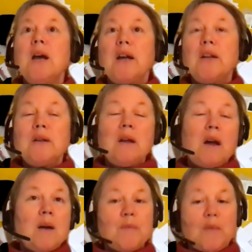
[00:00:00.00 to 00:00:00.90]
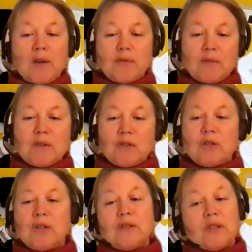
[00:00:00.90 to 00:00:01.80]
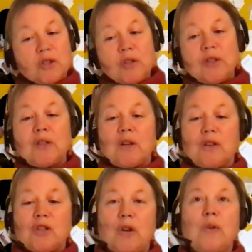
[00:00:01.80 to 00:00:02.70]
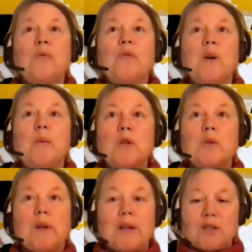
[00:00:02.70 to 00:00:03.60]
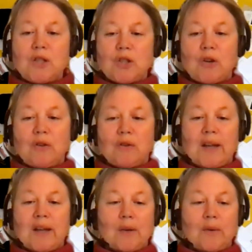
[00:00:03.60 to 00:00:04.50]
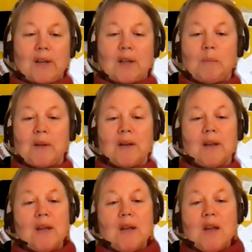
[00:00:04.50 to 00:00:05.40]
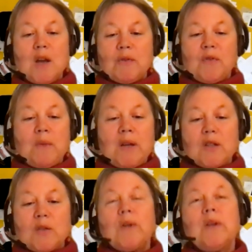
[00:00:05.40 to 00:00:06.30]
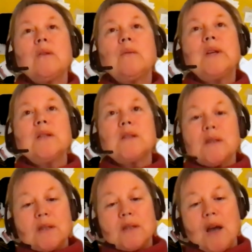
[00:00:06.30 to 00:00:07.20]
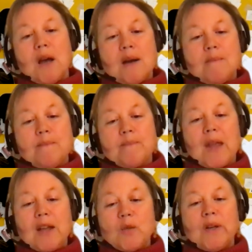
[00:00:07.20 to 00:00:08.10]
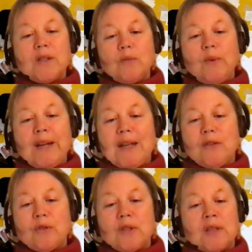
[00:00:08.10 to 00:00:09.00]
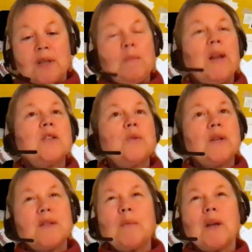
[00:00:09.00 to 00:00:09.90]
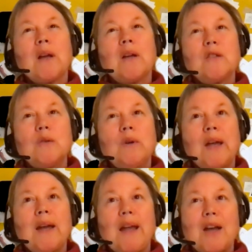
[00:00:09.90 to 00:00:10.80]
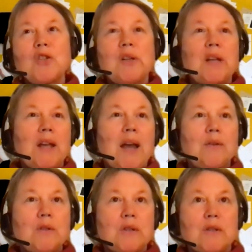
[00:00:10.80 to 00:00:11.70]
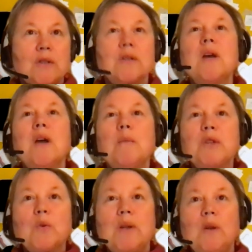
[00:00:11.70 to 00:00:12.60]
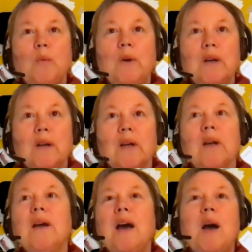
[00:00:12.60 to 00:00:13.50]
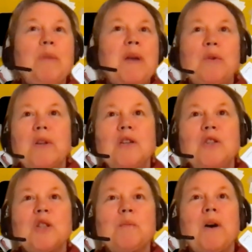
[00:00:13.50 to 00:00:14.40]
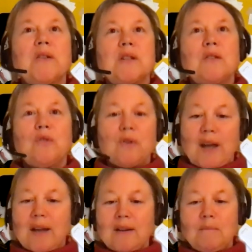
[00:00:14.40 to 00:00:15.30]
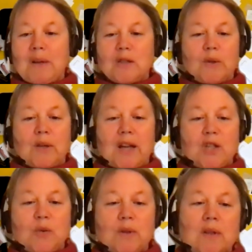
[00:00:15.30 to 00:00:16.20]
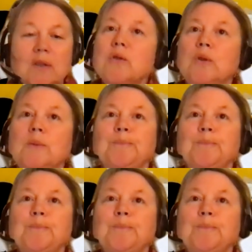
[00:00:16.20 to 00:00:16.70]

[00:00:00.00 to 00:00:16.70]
And after I've introduced this, Judy's going to show you a film which will actually show you the gallery a little bit. But for me, it's one of the reasons, it's why it's a really interesting place to exhibit, because you will get casual encounters between the work and people that are just passing through and hadn't meant to engage with it at all.